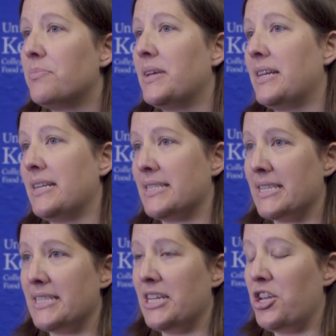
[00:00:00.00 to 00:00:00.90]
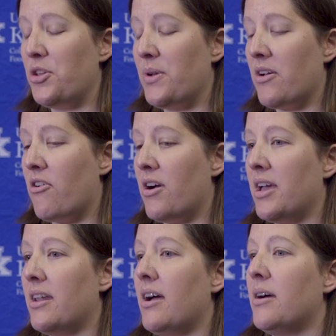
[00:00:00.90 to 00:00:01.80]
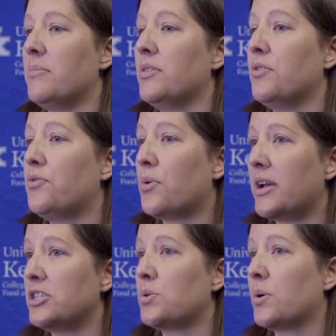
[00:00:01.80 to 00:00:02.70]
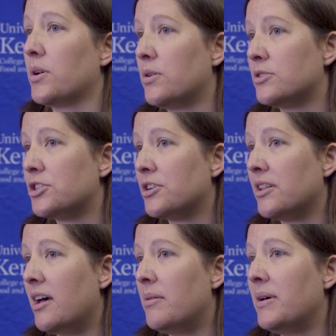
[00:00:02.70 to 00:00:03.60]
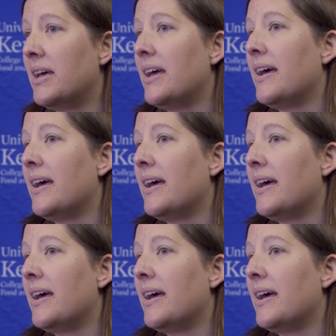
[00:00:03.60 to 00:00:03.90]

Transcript: but it is continuing on um, the 4-H Horticulture Club.